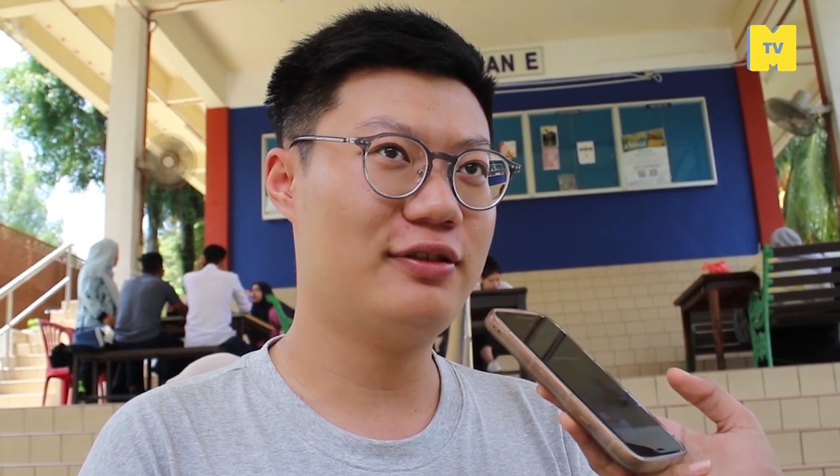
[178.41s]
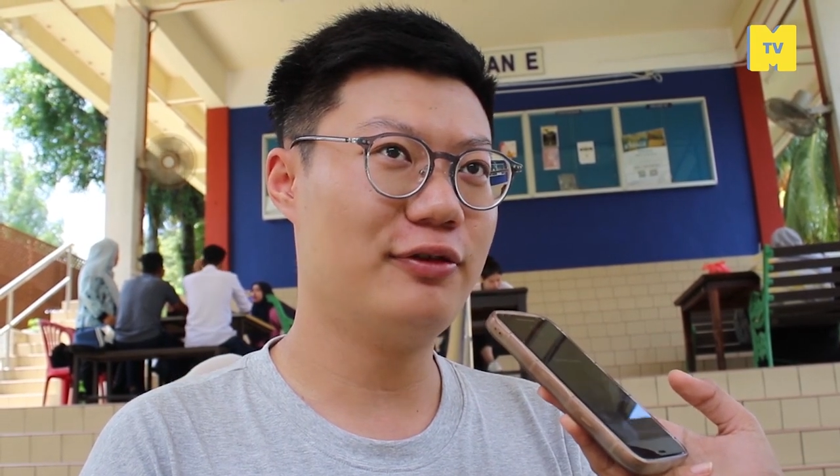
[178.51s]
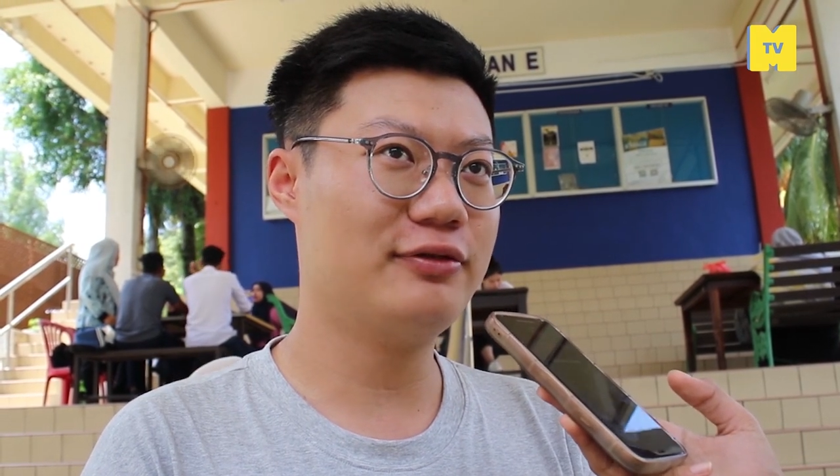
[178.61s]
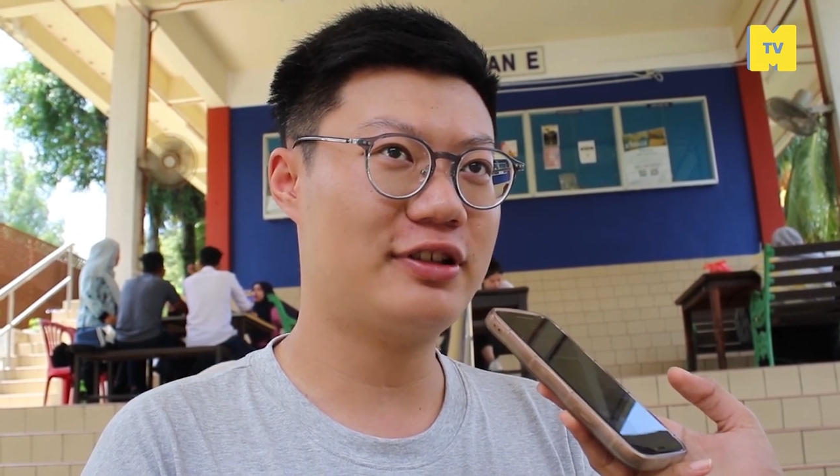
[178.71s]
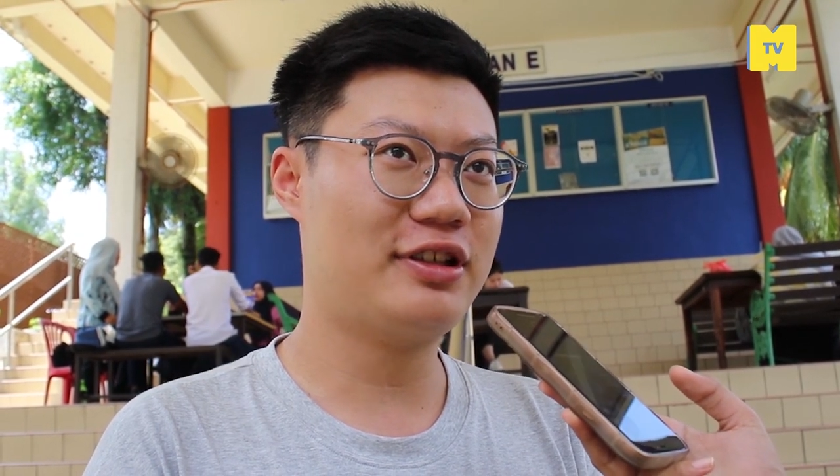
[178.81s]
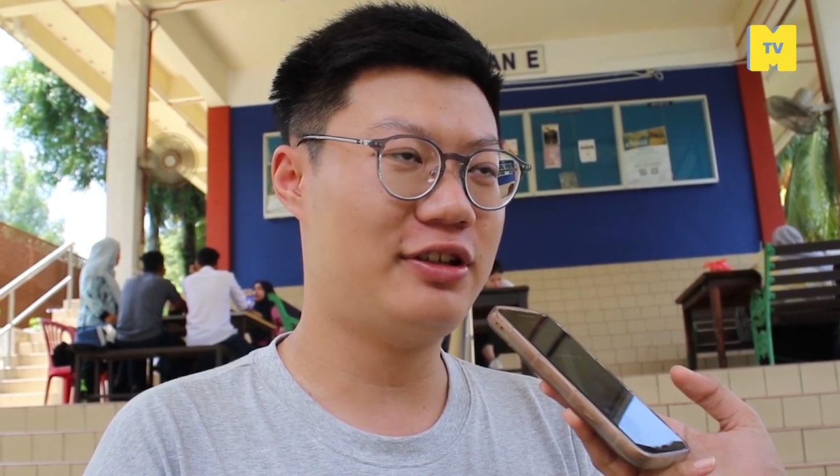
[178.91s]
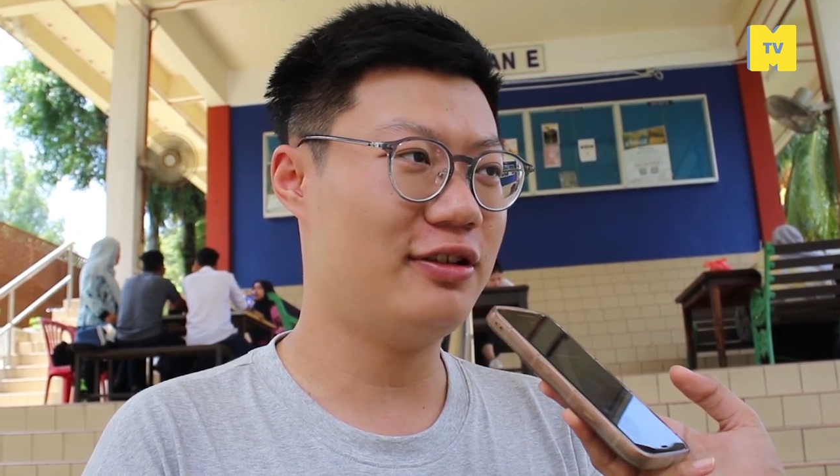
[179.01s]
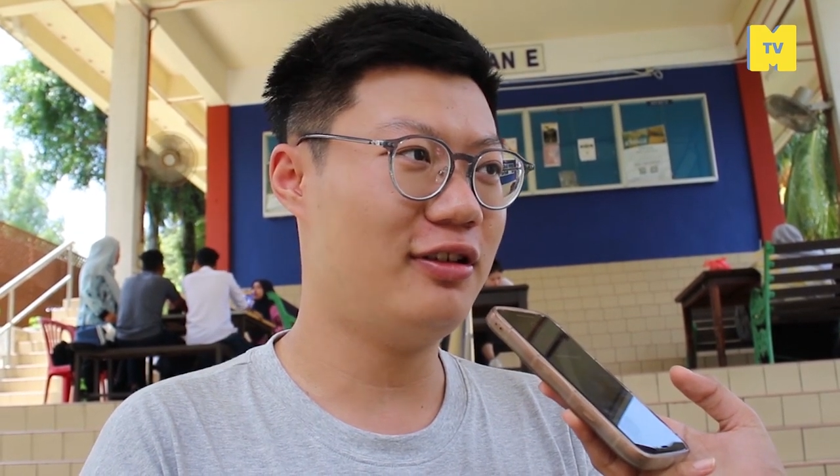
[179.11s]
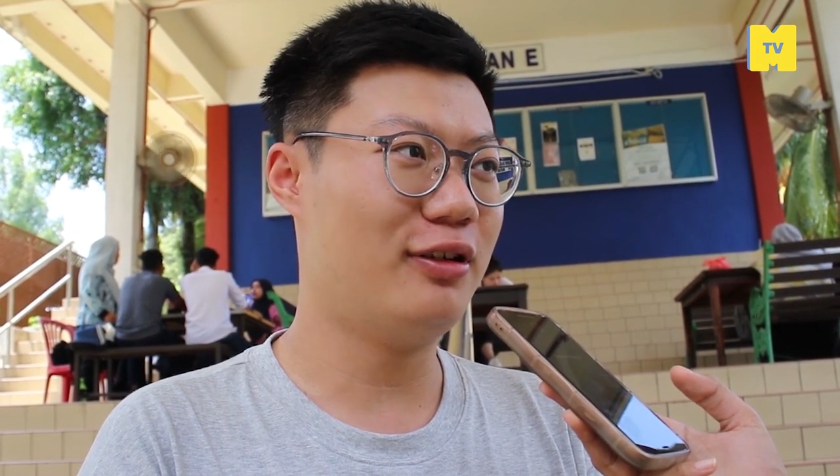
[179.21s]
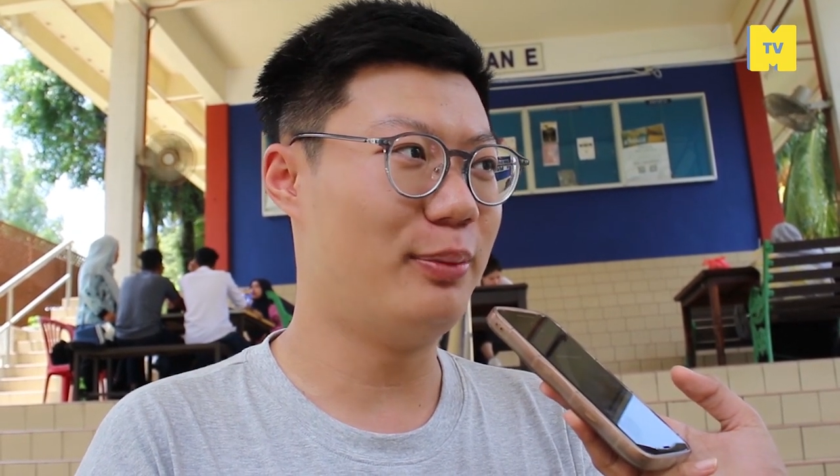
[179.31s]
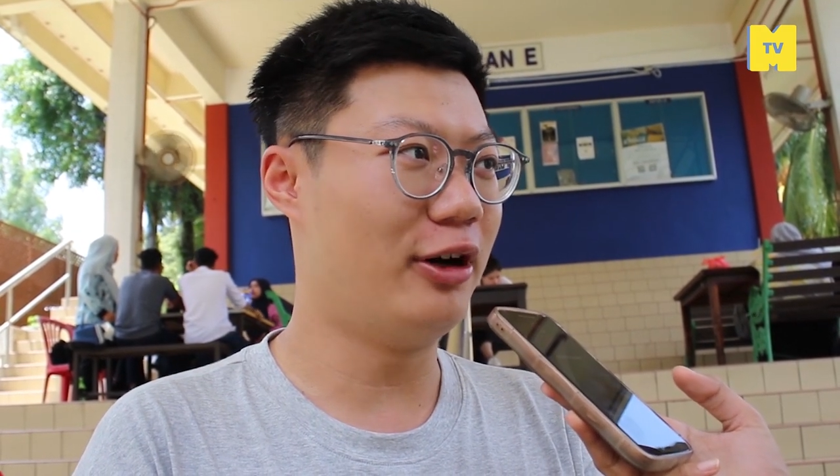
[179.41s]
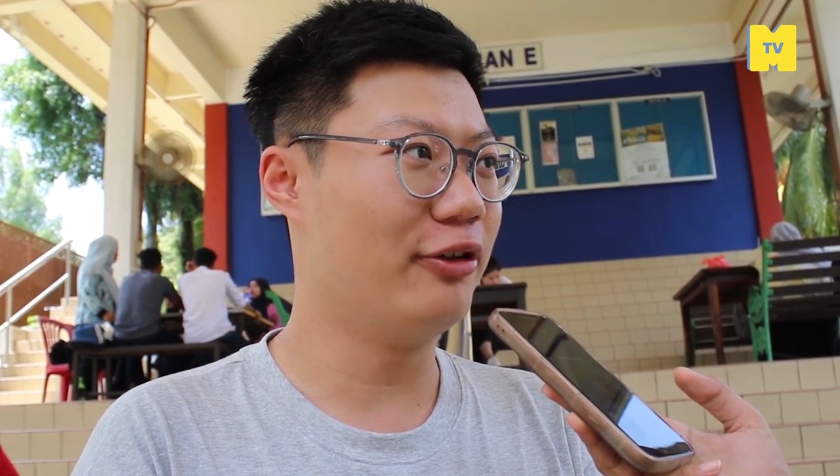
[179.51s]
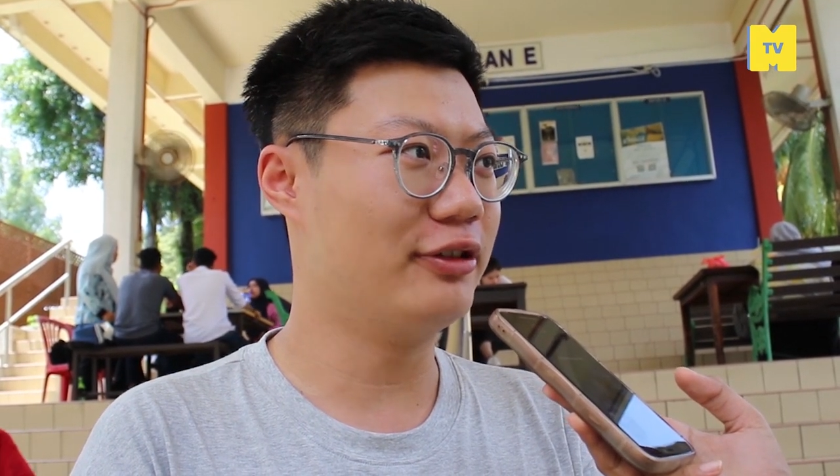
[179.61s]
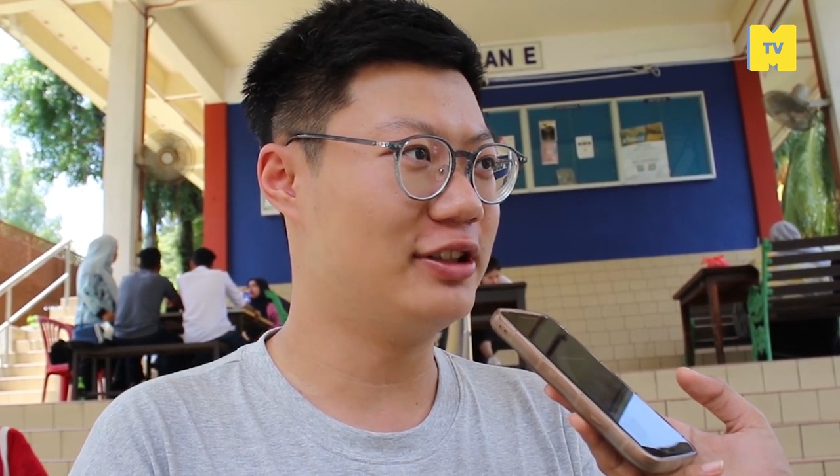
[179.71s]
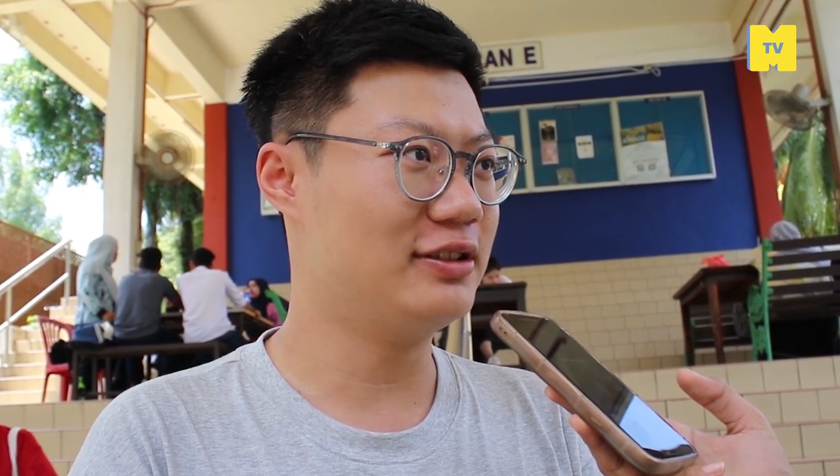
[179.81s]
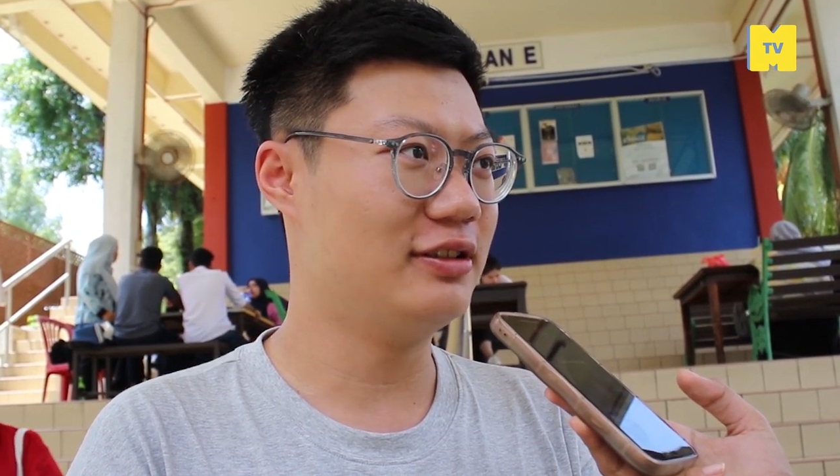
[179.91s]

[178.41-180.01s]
don't care about